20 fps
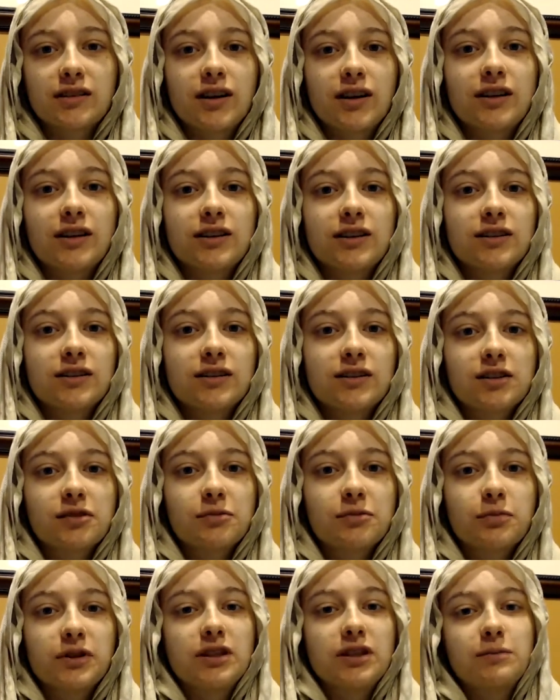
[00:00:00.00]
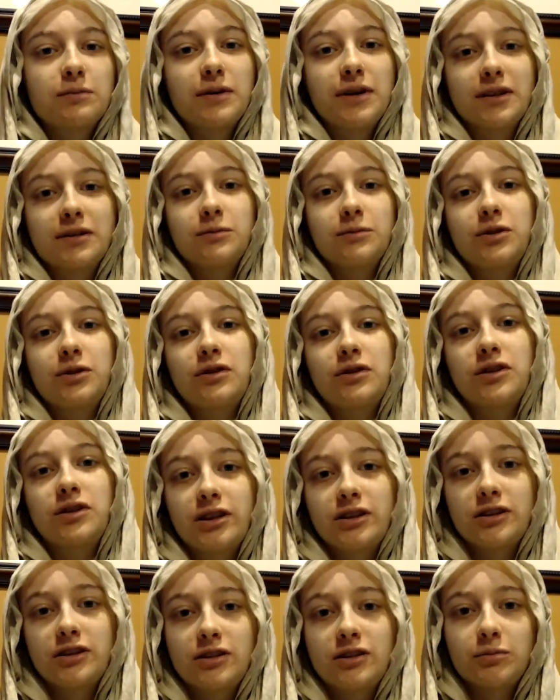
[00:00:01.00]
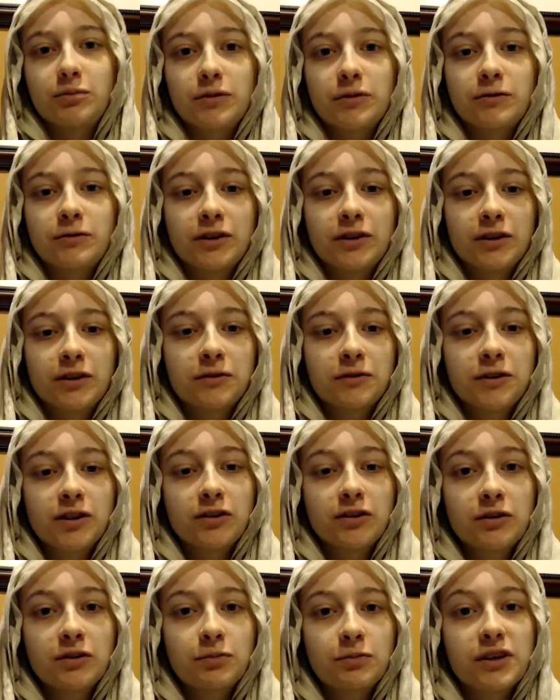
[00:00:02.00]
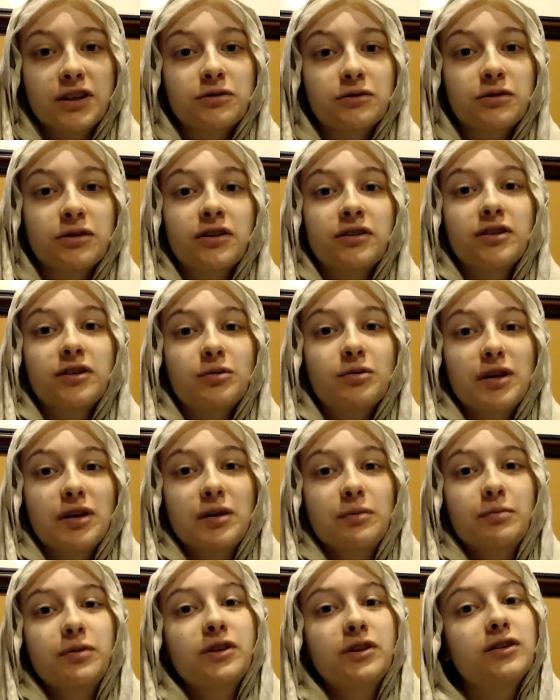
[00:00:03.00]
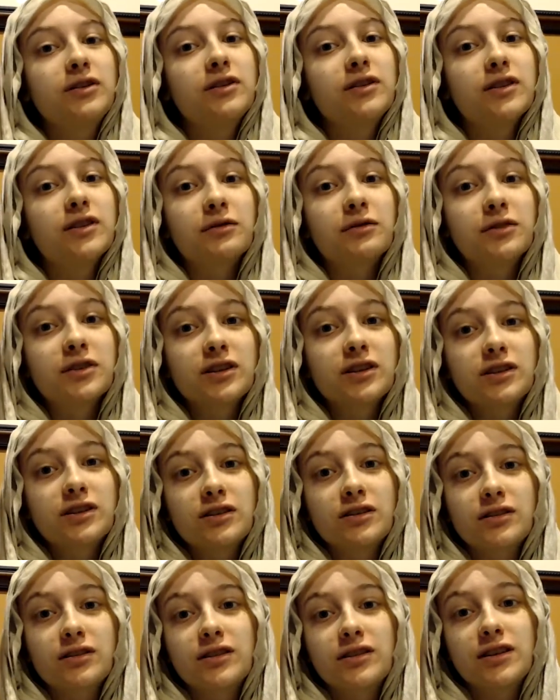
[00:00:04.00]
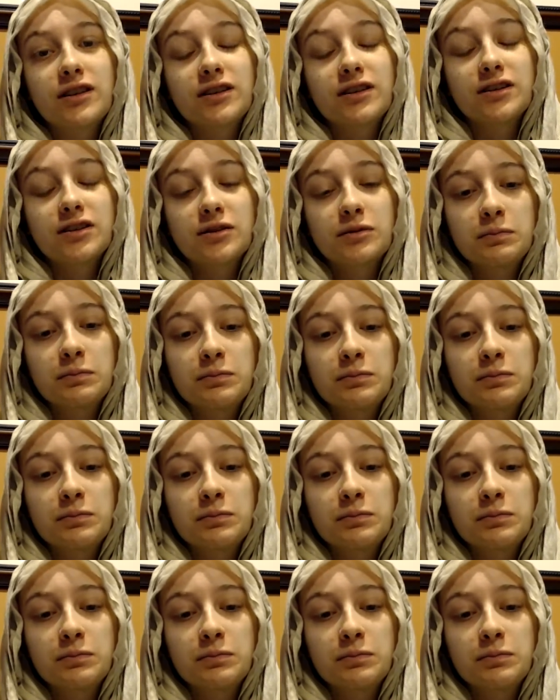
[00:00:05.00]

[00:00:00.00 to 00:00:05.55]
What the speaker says: I did slip into the bathroom to adjust it before evening court because we were going to be up in court and I wanted to look nice,